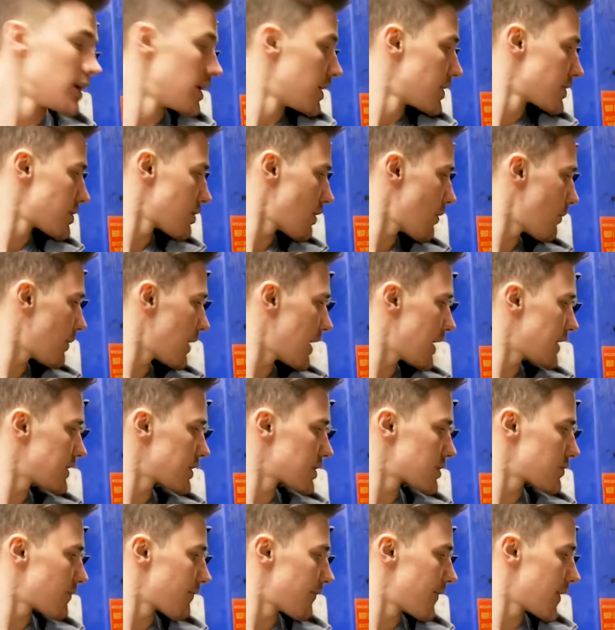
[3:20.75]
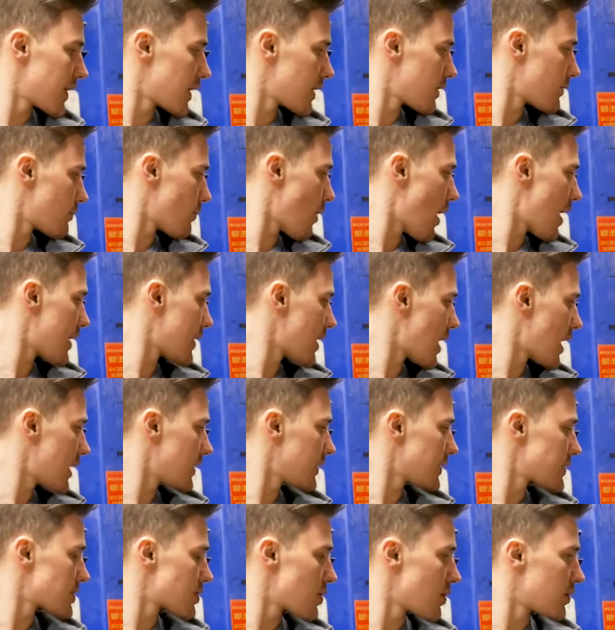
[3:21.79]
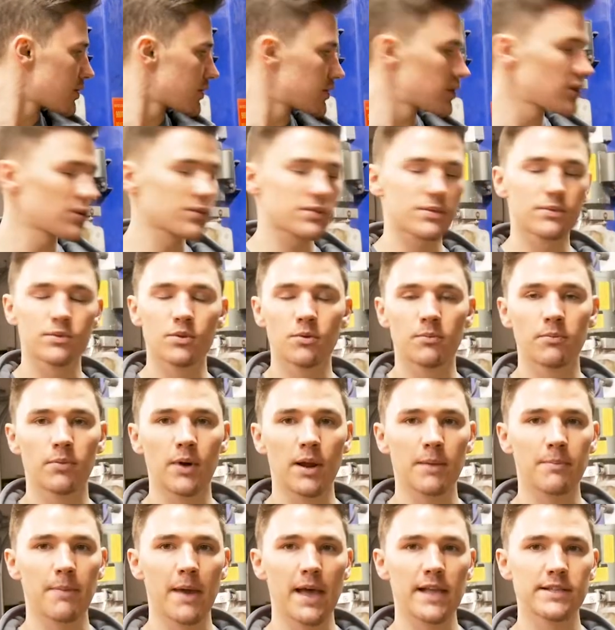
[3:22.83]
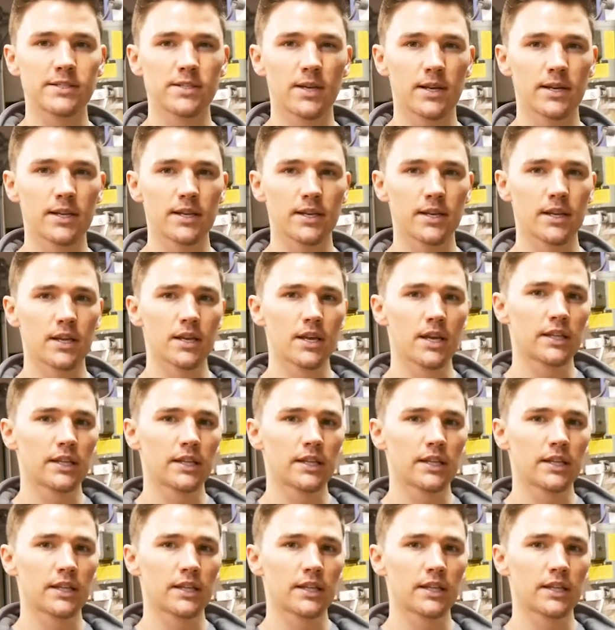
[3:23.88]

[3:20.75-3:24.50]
So I went ahead and just figured, why not? Let's go ahead and throw some new brake pads on it.